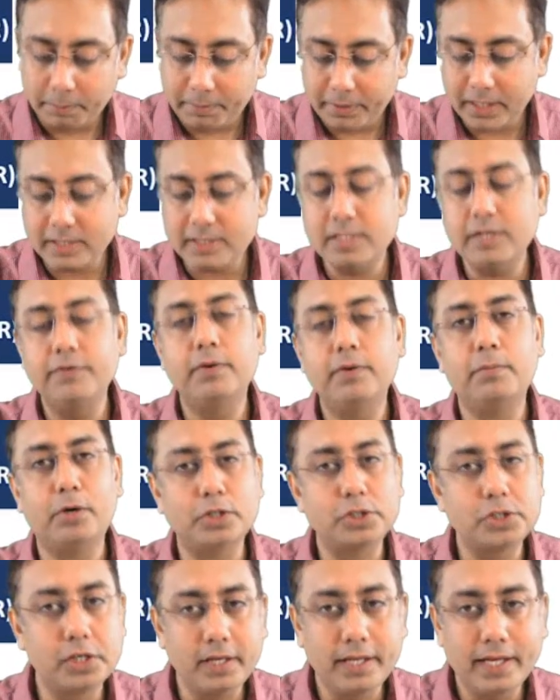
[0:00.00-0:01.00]
Comprehensive
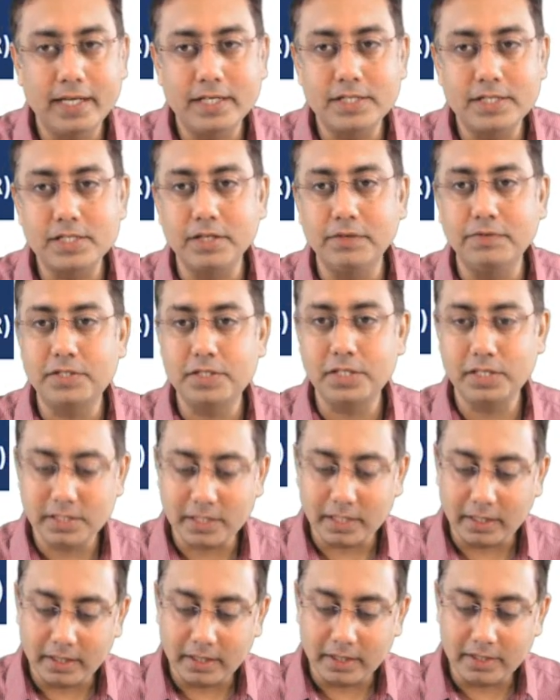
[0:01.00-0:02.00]
abortion care
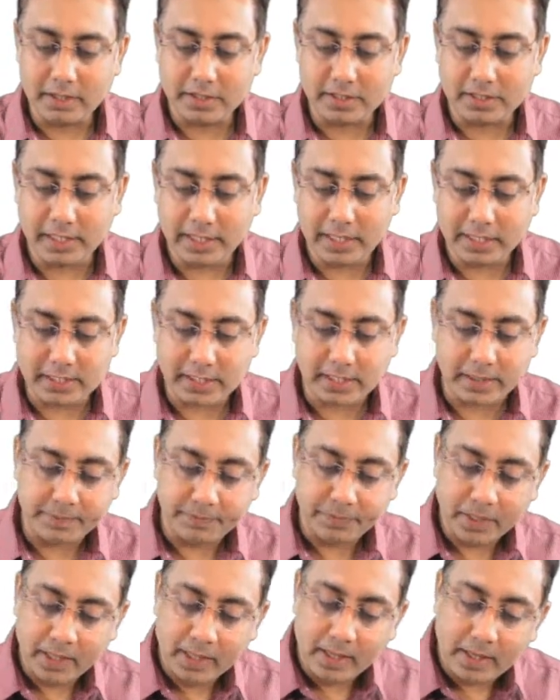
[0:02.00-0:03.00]
services under the
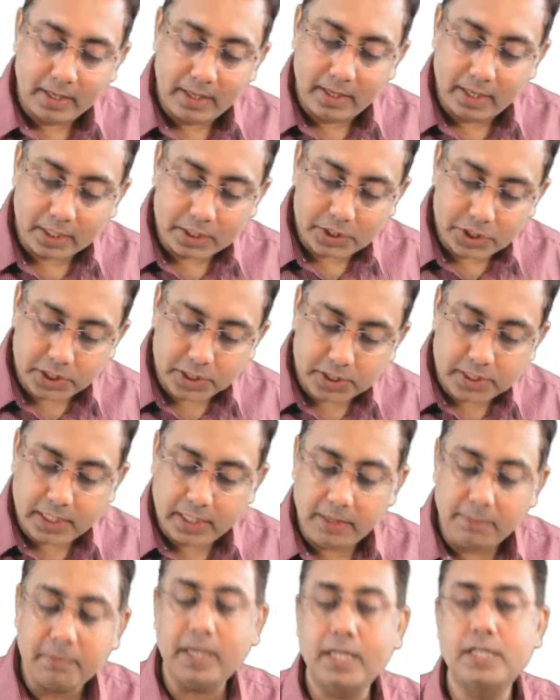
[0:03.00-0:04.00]
CAC. Lakshya
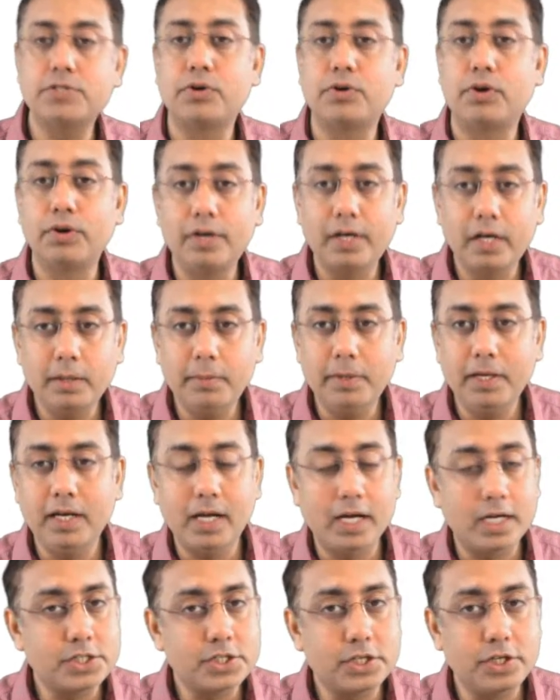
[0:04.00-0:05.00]
scheme has already
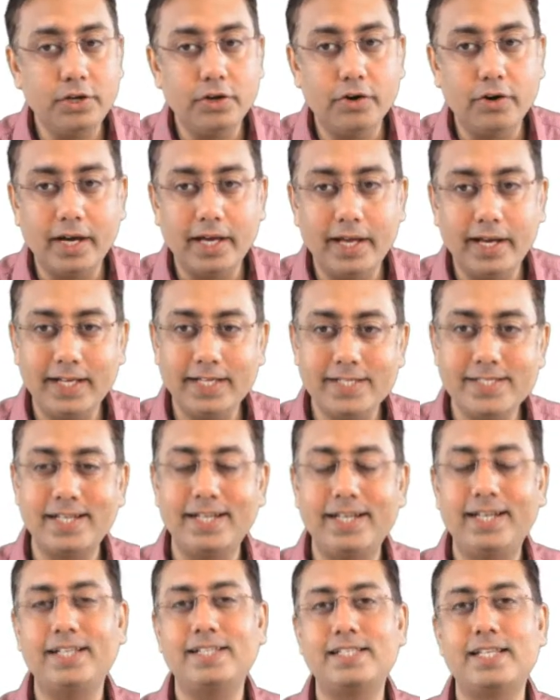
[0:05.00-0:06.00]
been asked in your
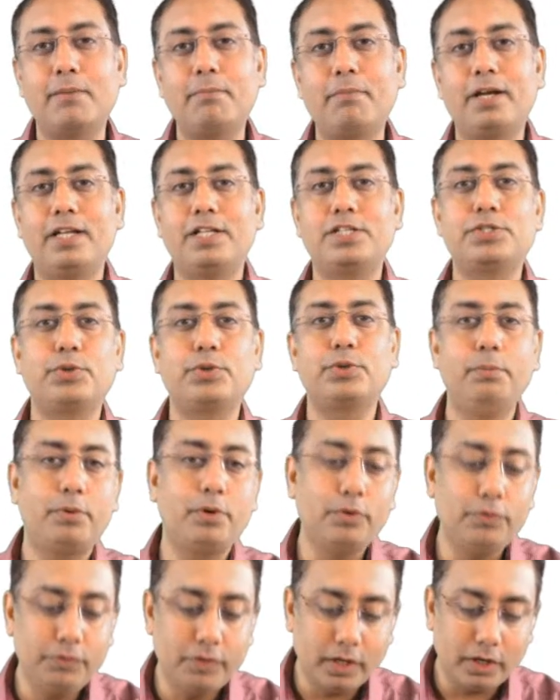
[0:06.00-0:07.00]
INICET exam. It is to
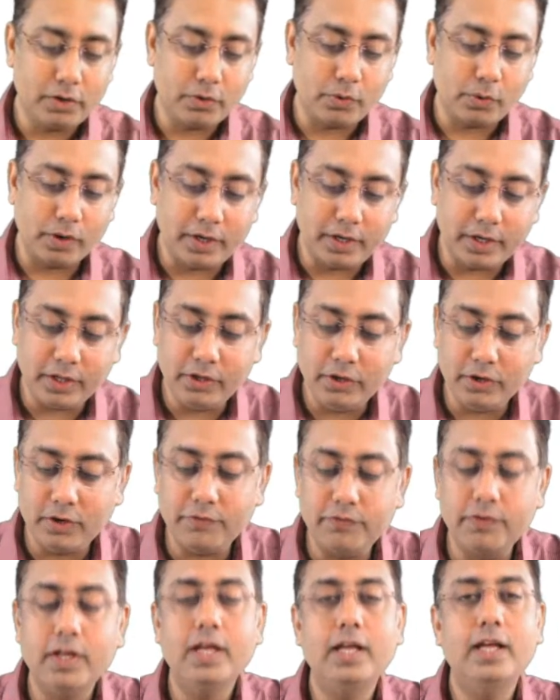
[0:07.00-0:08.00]
improve the quality
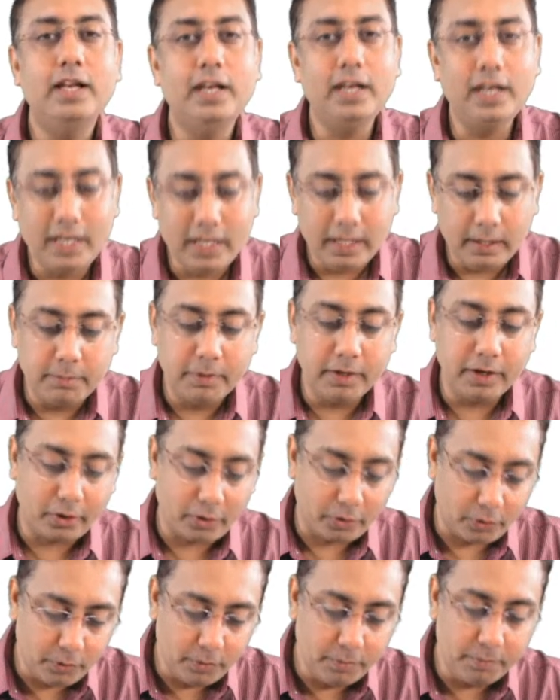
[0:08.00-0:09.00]
of
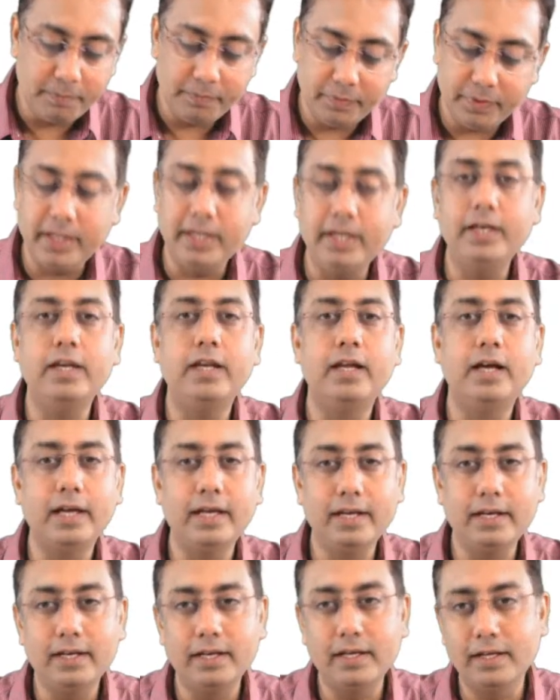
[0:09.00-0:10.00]
labor room
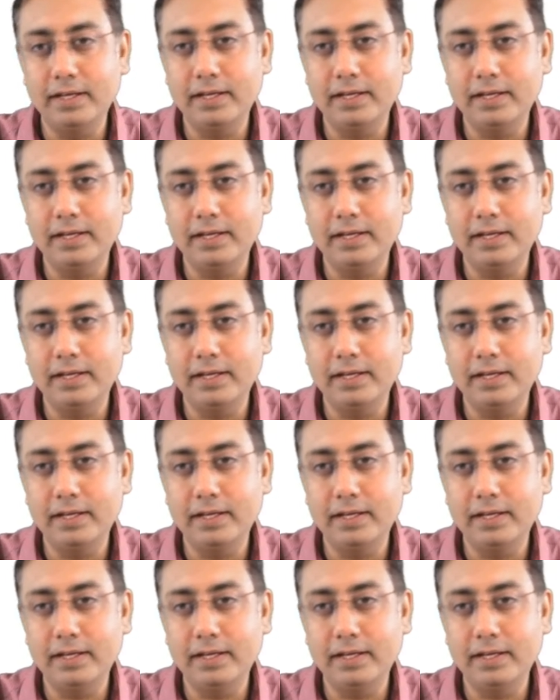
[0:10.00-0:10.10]
in